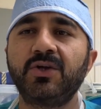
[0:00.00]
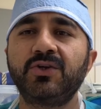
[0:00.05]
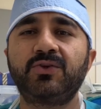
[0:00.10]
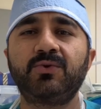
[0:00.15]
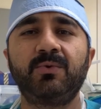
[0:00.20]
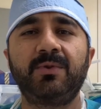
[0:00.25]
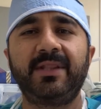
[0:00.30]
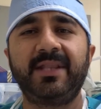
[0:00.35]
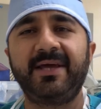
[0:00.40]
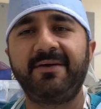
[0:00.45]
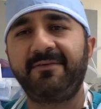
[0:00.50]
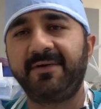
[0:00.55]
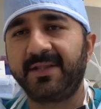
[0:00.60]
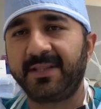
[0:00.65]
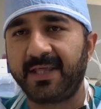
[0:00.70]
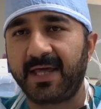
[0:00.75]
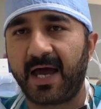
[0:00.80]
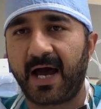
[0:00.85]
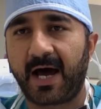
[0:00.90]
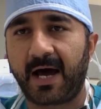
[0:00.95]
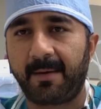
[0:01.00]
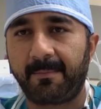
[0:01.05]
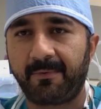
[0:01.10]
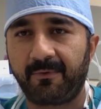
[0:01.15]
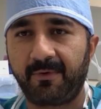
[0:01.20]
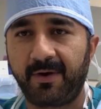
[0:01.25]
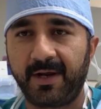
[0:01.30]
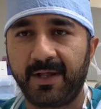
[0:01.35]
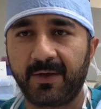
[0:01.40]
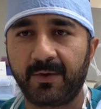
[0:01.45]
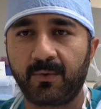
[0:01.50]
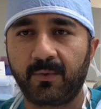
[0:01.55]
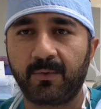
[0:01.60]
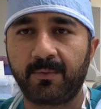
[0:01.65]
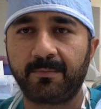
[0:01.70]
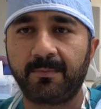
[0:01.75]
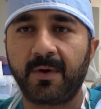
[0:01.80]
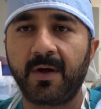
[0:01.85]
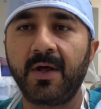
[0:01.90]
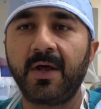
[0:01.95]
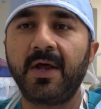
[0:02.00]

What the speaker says: to leaving the operating room.